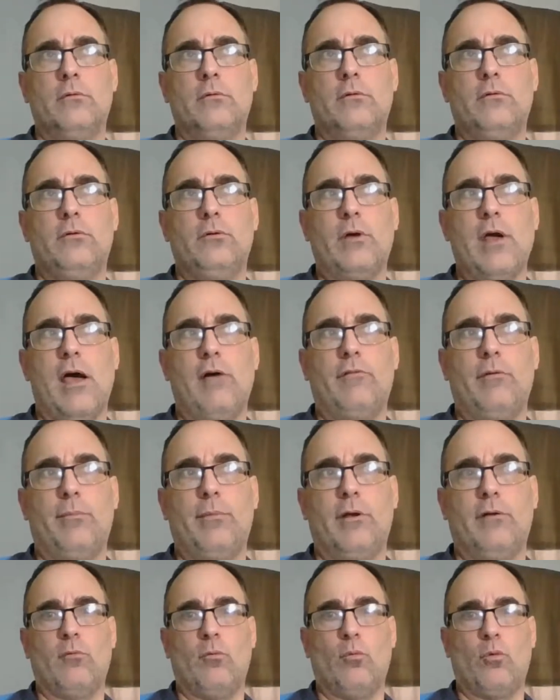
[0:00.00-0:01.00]
to have a
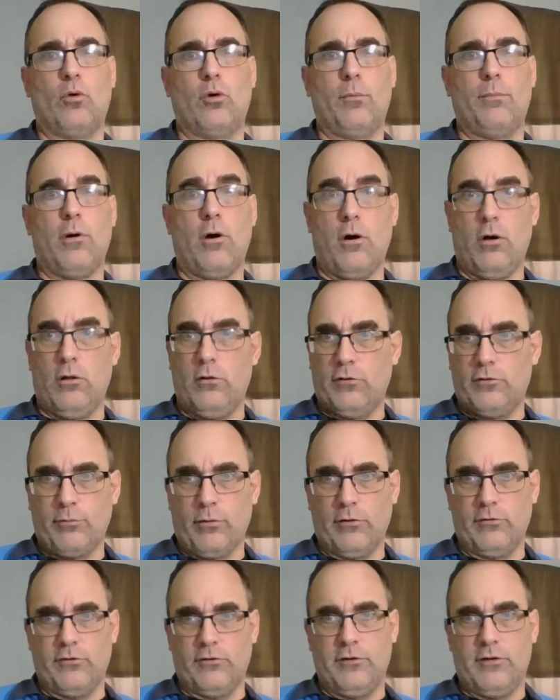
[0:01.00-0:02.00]
bit more polished
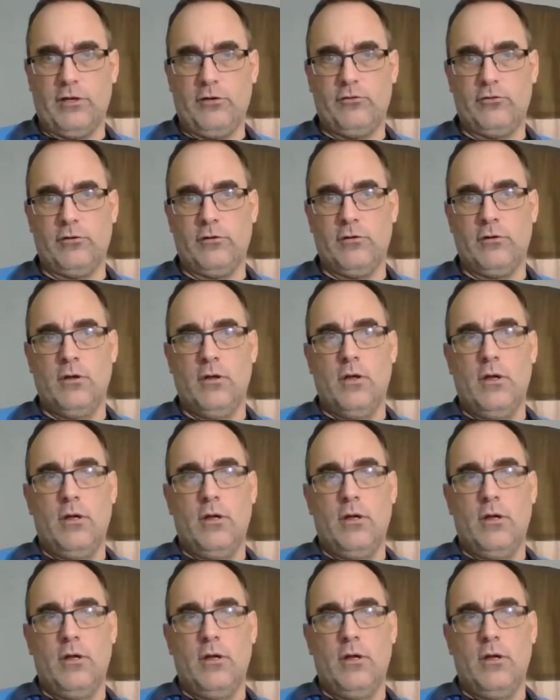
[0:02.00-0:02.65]
presentation,